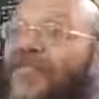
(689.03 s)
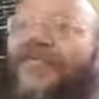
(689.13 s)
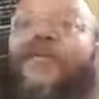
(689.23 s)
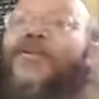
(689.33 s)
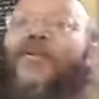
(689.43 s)

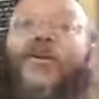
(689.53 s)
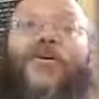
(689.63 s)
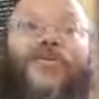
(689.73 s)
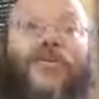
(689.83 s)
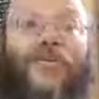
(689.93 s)
feel all
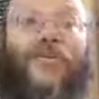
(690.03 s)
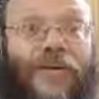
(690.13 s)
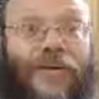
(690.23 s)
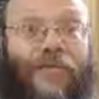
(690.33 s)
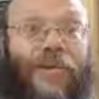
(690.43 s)
alone.
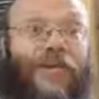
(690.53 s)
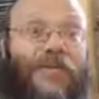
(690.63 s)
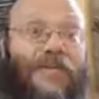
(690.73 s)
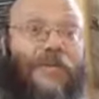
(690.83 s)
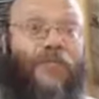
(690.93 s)
But
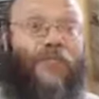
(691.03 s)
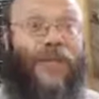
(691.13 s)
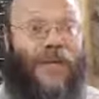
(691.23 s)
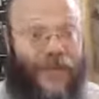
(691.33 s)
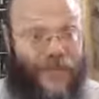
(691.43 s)

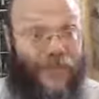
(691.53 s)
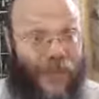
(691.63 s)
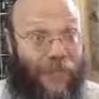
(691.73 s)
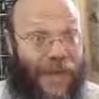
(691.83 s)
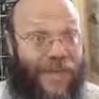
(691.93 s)
it's
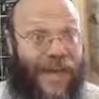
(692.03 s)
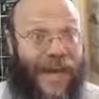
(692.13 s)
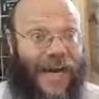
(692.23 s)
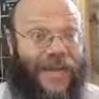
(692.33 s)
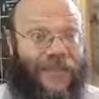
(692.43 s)
many
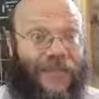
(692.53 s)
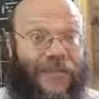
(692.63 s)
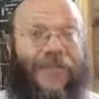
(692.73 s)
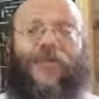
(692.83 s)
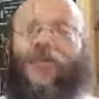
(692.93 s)
times,
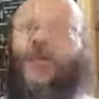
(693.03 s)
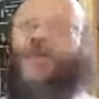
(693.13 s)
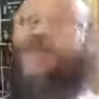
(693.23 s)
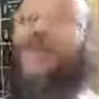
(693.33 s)
the truth is